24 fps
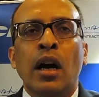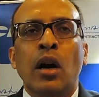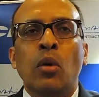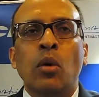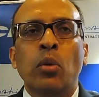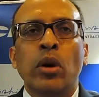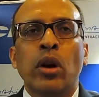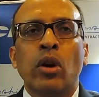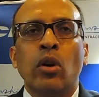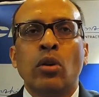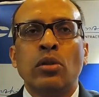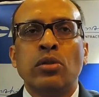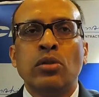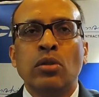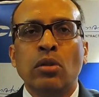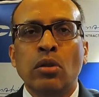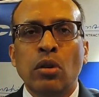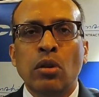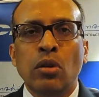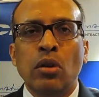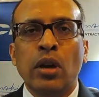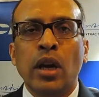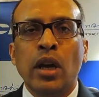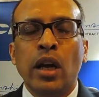We're
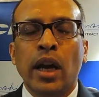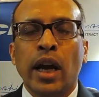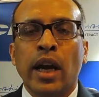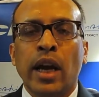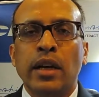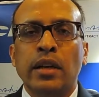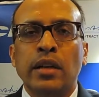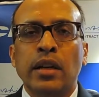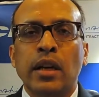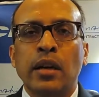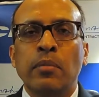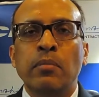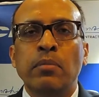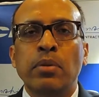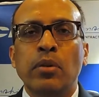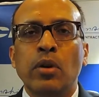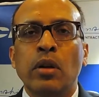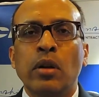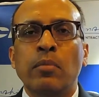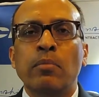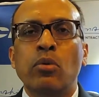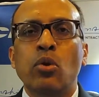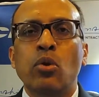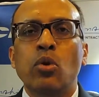also looking at
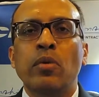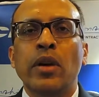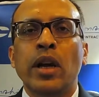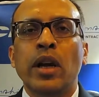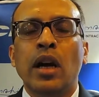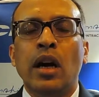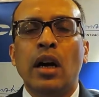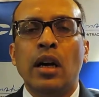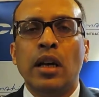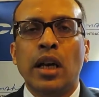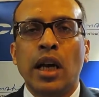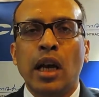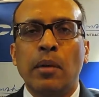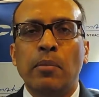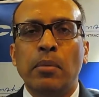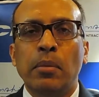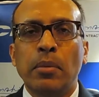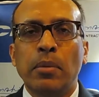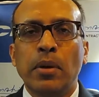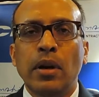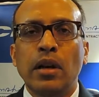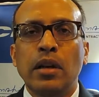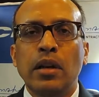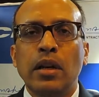improving our
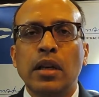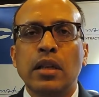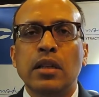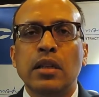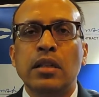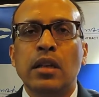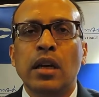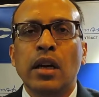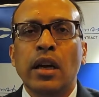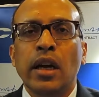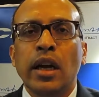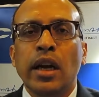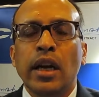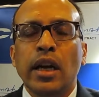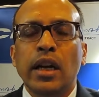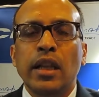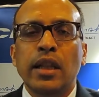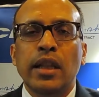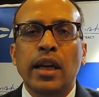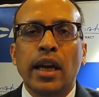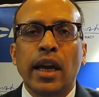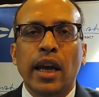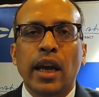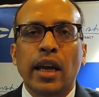capabilities
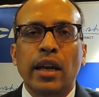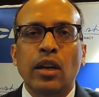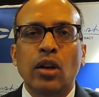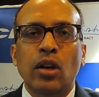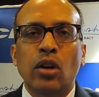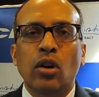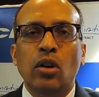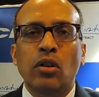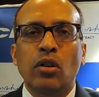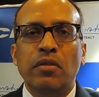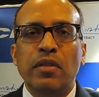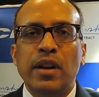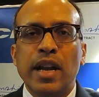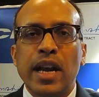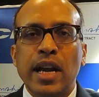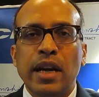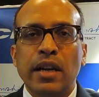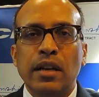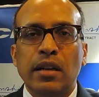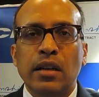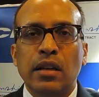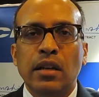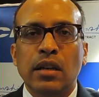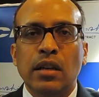in the area of
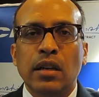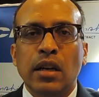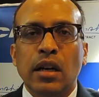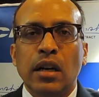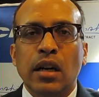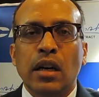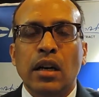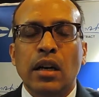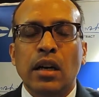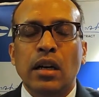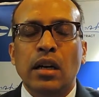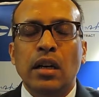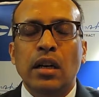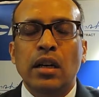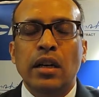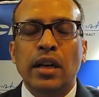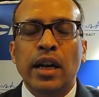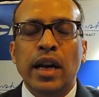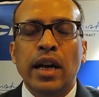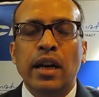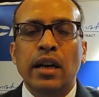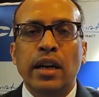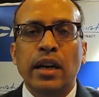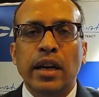data
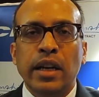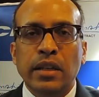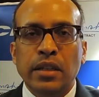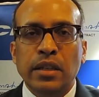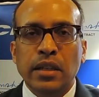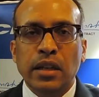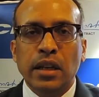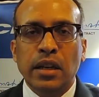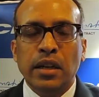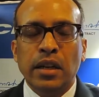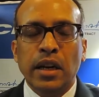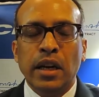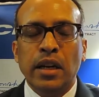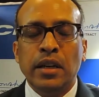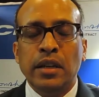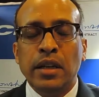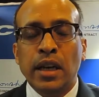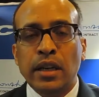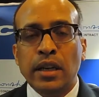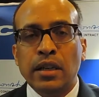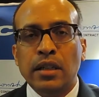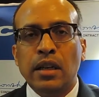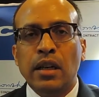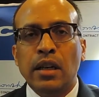
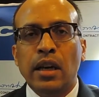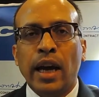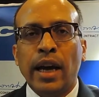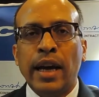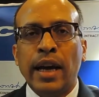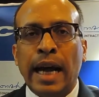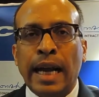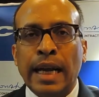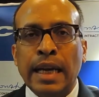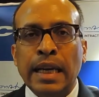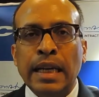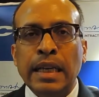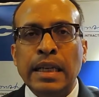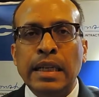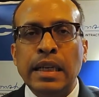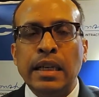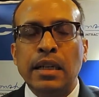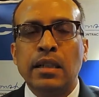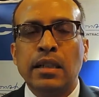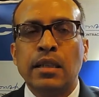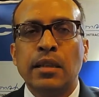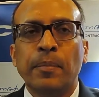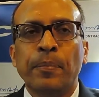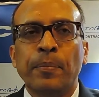and
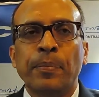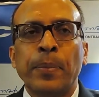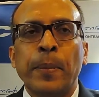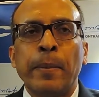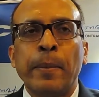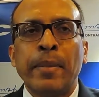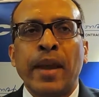analytics.